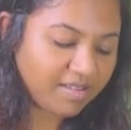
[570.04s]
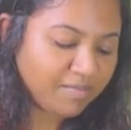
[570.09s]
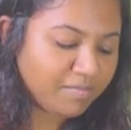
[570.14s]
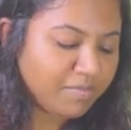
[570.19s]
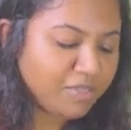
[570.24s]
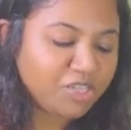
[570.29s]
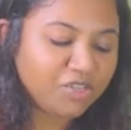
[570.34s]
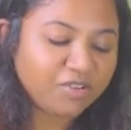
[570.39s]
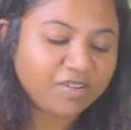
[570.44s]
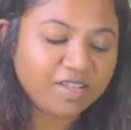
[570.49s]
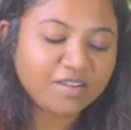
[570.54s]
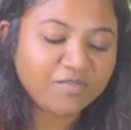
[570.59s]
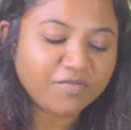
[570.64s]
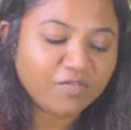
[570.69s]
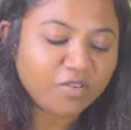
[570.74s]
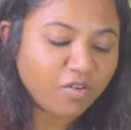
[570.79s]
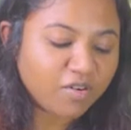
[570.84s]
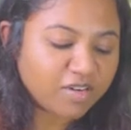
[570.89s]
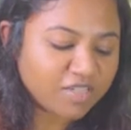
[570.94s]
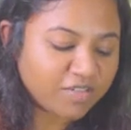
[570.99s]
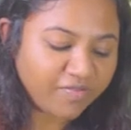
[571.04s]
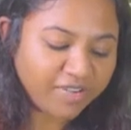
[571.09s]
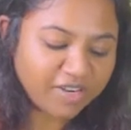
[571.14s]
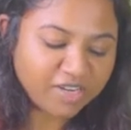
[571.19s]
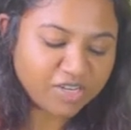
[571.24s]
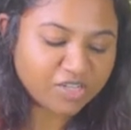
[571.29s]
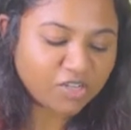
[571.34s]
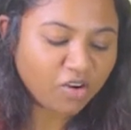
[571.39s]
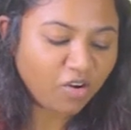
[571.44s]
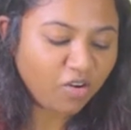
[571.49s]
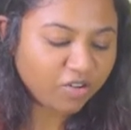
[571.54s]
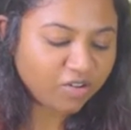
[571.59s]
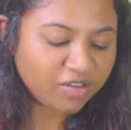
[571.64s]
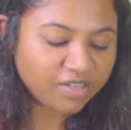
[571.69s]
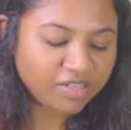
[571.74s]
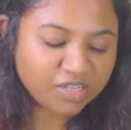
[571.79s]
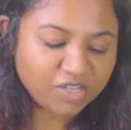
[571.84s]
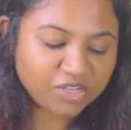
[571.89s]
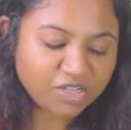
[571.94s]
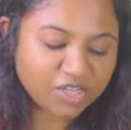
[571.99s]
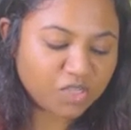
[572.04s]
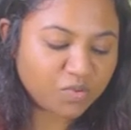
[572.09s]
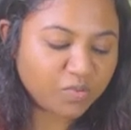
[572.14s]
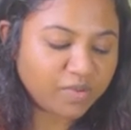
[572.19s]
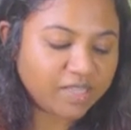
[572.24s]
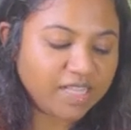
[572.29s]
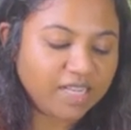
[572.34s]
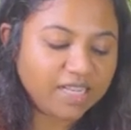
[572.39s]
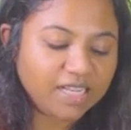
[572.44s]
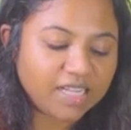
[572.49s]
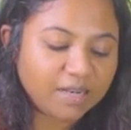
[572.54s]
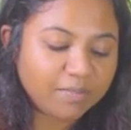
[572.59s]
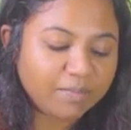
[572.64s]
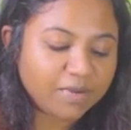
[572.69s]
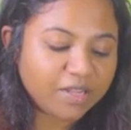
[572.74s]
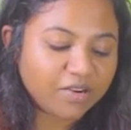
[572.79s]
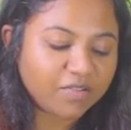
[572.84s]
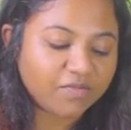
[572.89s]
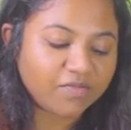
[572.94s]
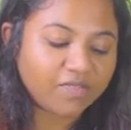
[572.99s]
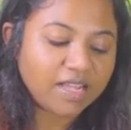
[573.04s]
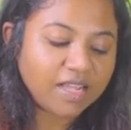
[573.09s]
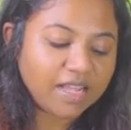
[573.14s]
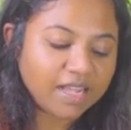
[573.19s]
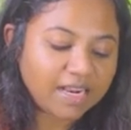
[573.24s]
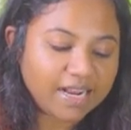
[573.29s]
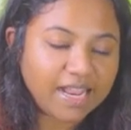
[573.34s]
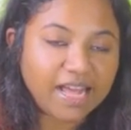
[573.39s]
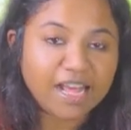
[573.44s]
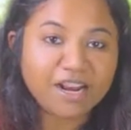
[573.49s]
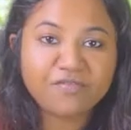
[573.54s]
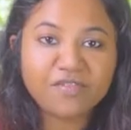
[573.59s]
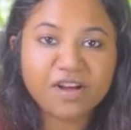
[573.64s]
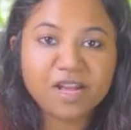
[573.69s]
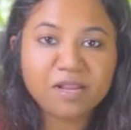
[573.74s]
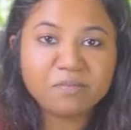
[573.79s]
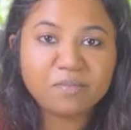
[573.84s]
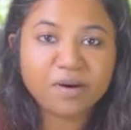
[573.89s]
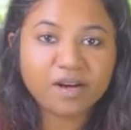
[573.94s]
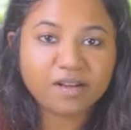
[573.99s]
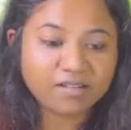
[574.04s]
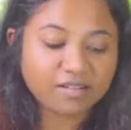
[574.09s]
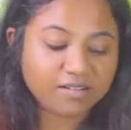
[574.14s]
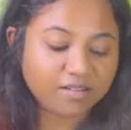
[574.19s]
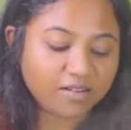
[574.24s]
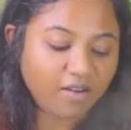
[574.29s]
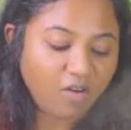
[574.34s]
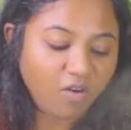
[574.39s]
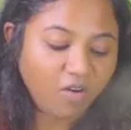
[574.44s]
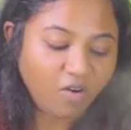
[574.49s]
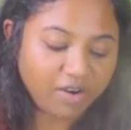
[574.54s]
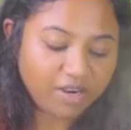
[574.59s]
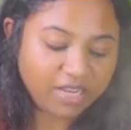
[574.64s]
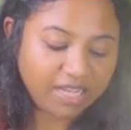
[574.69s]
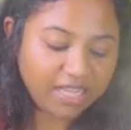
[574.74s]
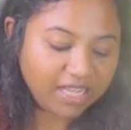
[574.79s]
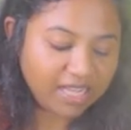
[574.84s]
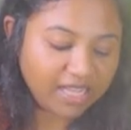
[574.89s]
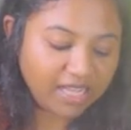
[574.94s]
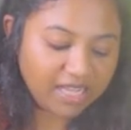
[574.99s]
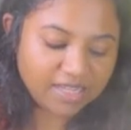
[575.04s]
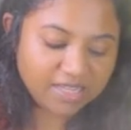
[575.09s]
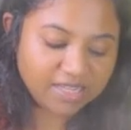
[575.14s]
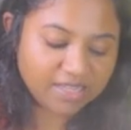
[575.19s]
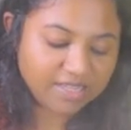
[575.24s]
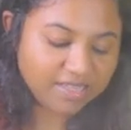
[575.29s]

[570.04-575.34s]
But you can of course finish all your dishes with a little bit of clarified butter or ghee.